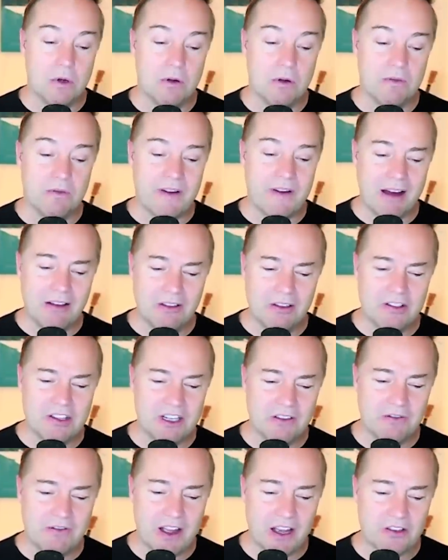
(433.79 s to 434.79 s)
founders and
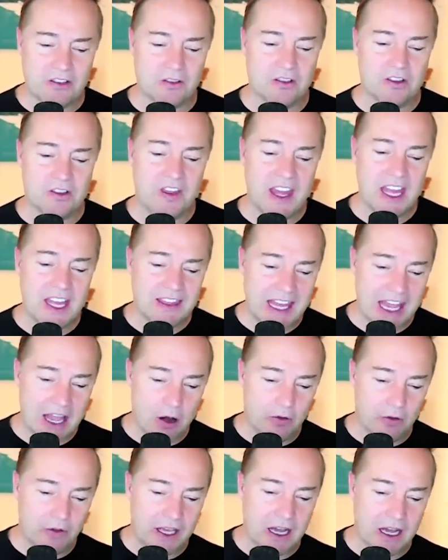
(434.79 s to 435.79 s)
investors think they
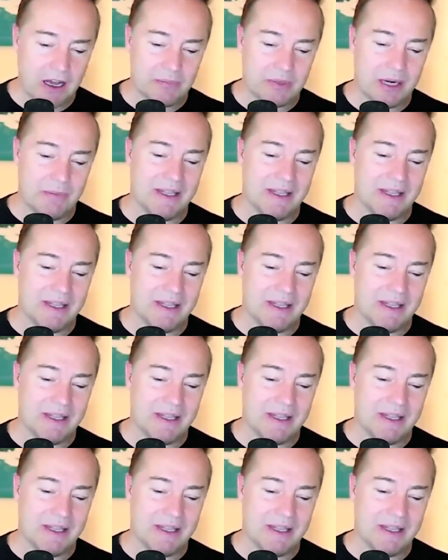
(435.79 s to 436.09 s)
own the company,